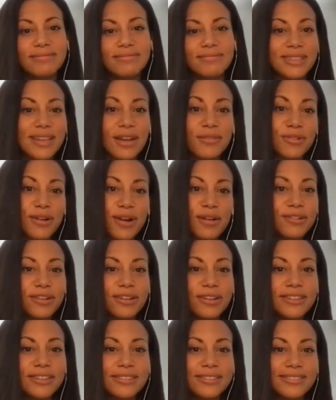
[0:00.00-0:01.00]
It's not
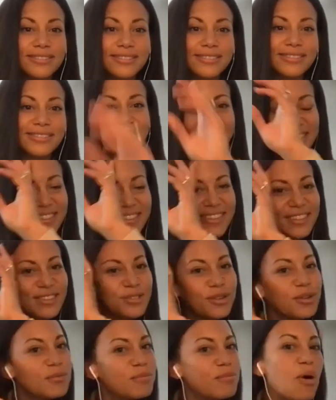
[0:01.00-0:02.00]
forever. It's a
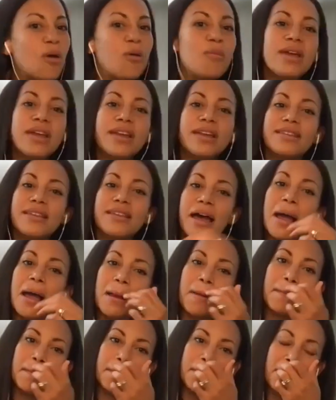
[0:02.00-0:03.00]
certain moment in
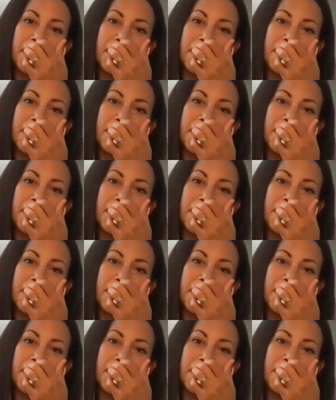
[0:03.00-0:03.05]
time.